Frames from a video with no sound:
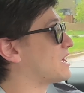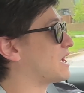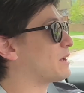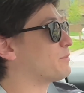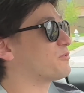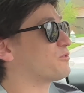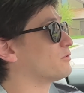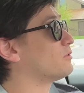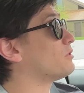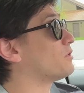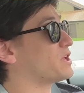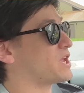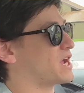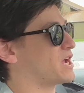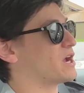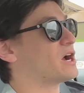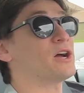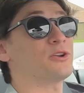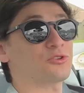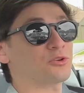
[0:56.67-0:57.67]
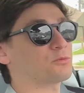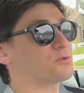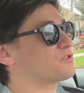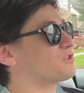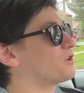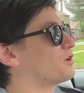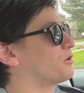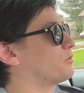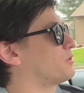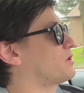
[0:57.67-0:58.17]
Absolutely, I
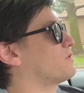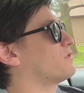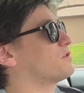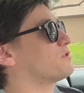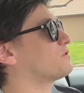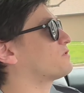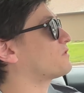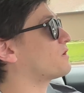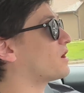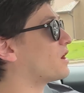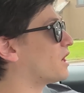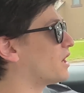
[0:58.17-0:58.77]
100% agree. There's